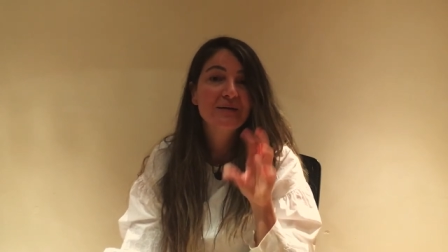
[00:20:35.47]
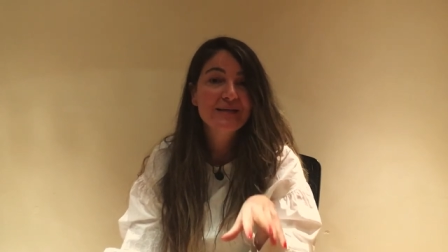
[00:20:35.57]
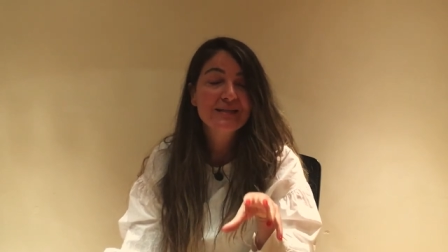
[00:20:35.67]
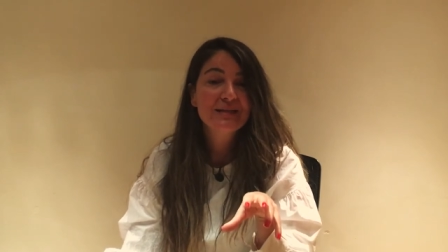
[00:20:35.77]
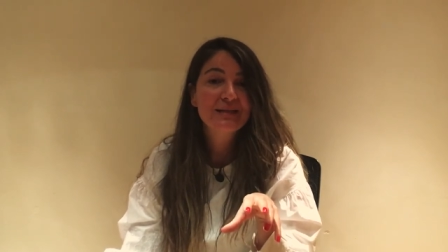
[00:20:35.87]

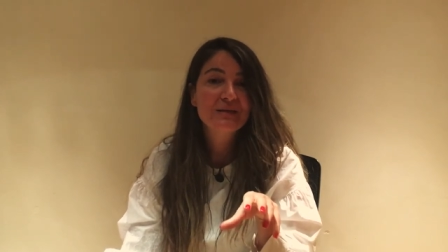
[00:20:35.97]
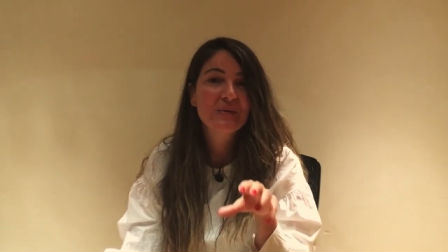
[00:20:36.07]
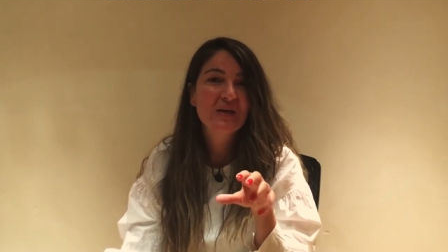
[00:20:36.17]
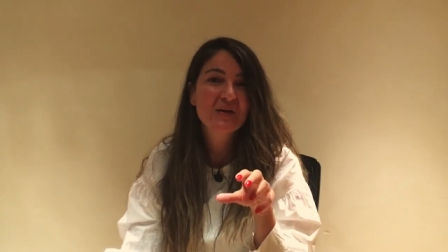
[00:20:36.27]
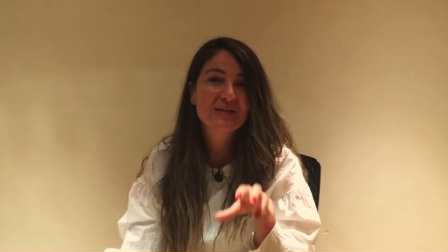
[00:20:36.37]

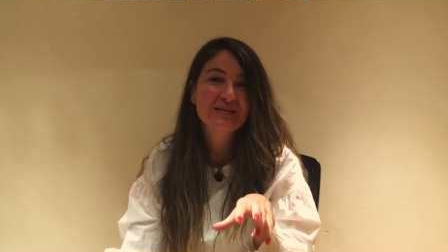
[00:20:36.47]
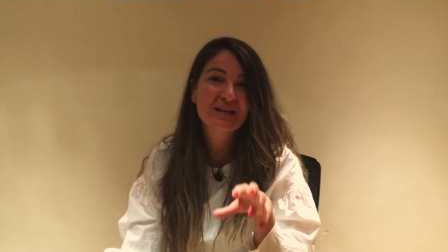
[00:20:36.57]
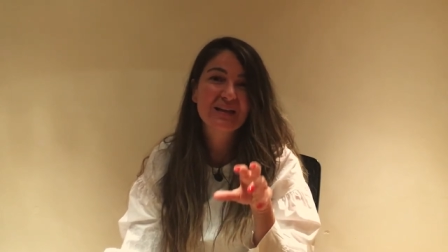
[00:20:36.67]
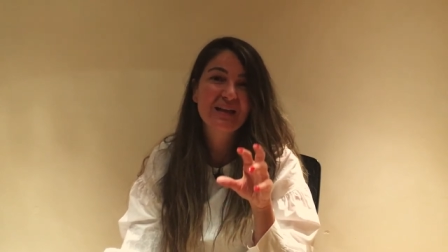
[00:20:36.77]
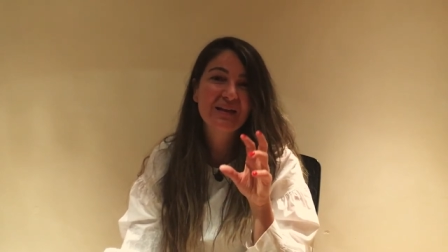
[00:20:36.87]
Recently,
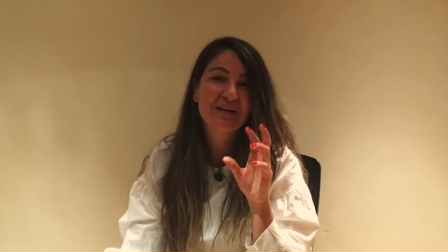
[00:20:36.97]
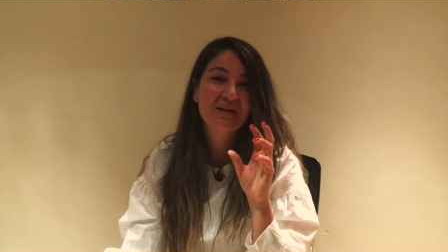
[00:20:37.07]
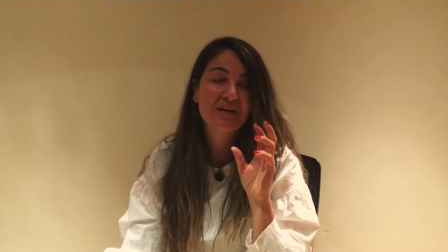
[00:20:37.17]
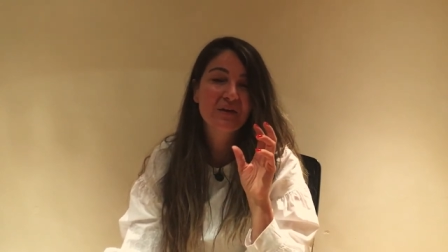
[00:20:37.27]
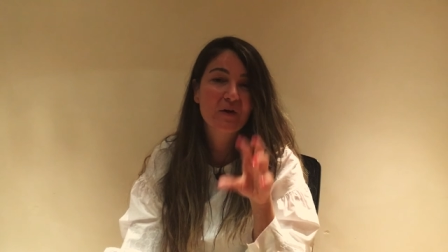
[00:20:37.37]
because
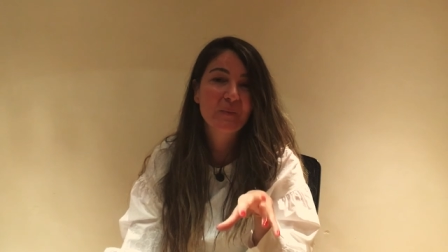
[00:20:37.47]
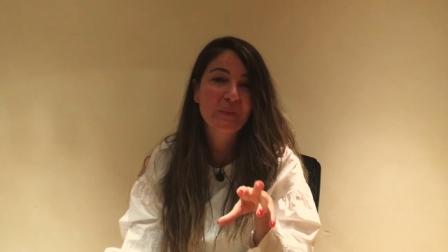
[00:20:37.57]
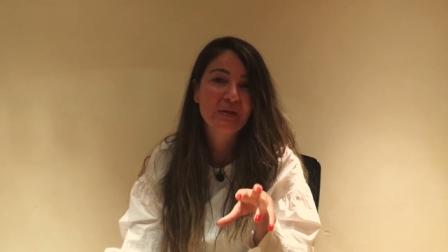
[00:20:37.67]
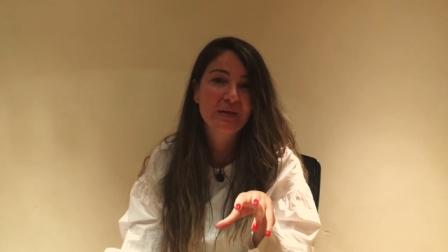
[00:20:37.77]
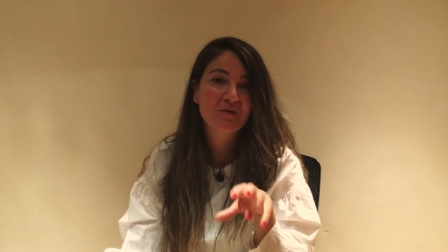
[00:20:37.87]
uh, the
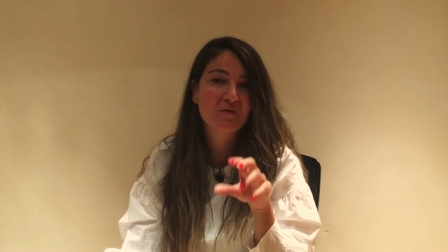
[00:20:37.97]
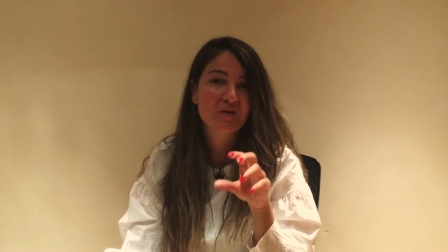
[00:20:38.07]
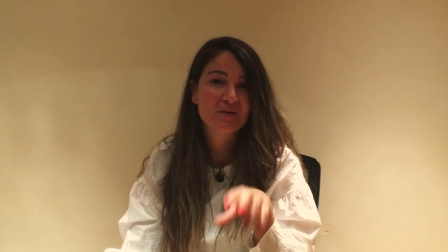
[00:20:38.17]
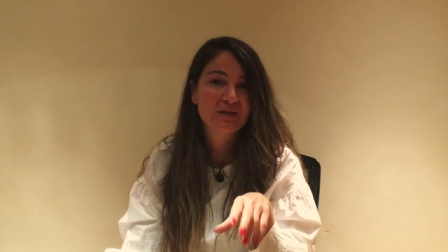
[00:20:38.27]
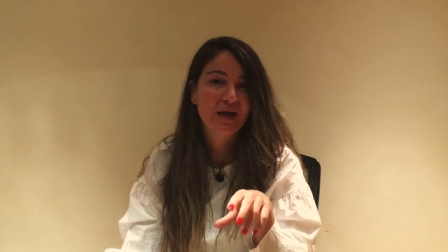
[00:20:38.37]
company
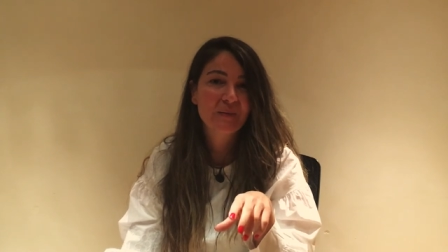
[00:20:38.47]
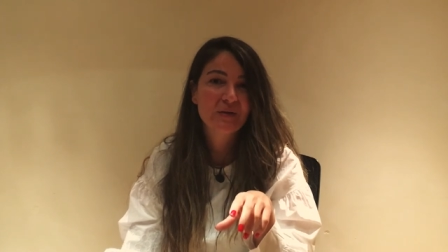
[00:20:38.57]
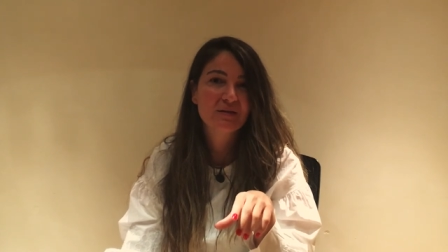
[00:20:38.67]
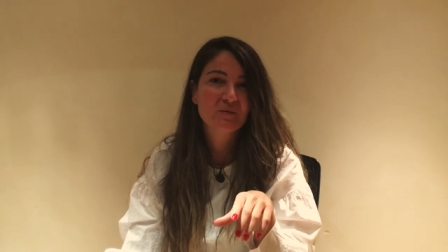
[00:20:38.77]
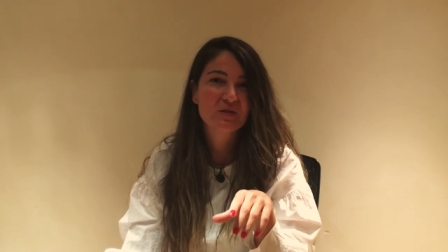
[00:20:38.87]
of Ras Al
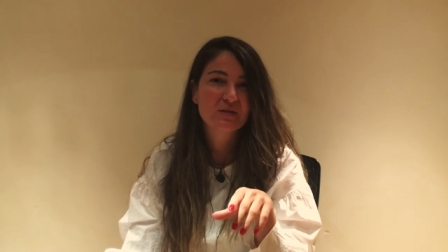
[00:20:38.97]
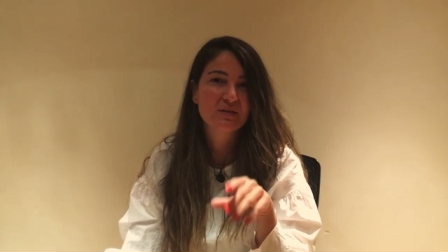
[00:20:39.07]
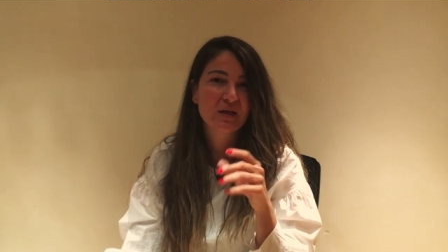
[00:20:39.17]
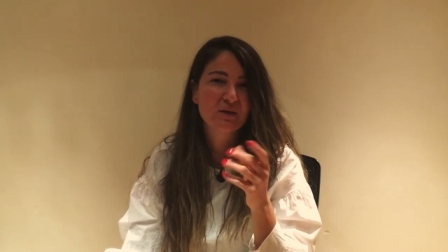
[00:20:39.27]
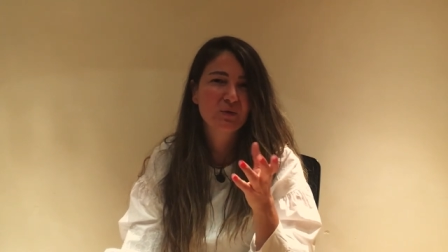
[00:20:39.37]
Abid, which
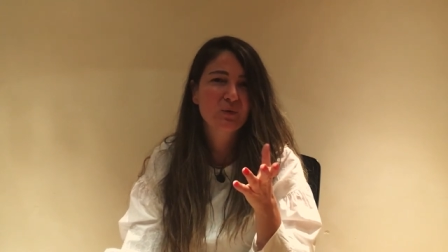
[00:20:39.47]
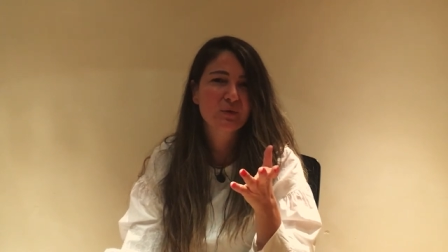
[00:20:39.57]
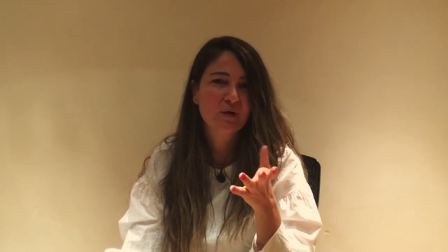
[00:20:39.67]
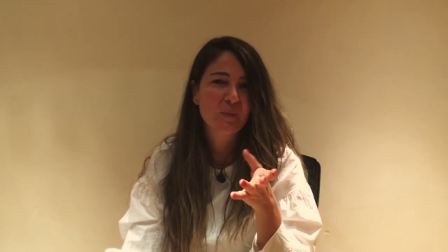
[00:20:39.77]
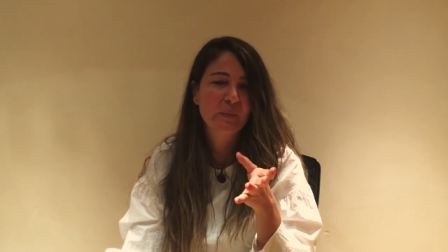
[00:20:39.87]
is
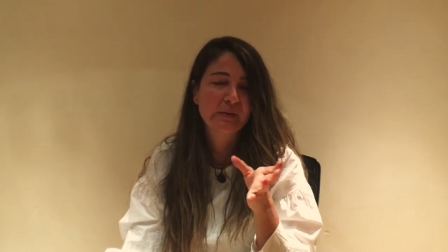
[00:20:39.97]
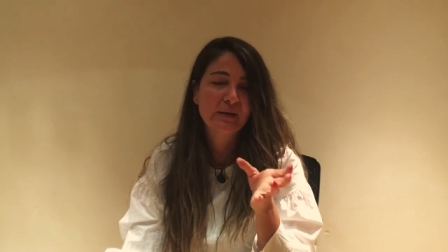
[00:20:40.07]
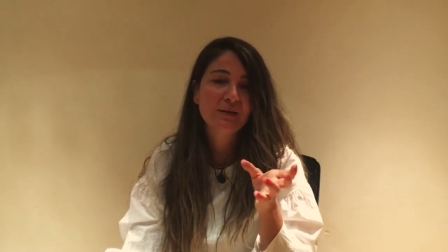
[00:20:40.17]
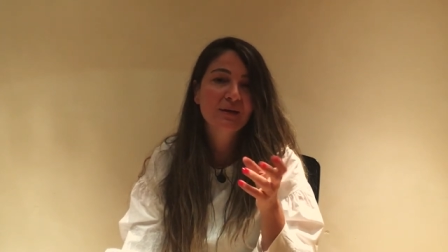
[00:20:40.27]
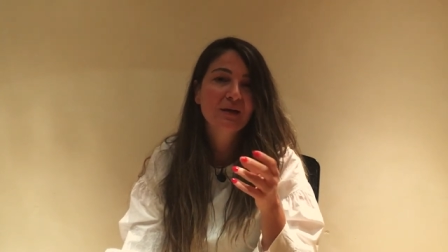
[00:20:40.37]
Gandour
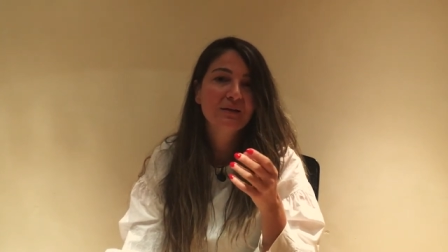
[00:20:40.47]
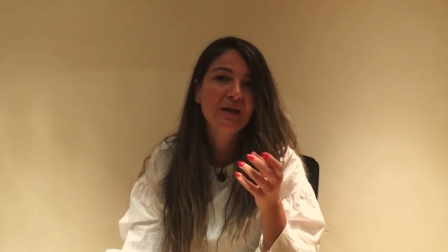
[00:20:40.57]
company,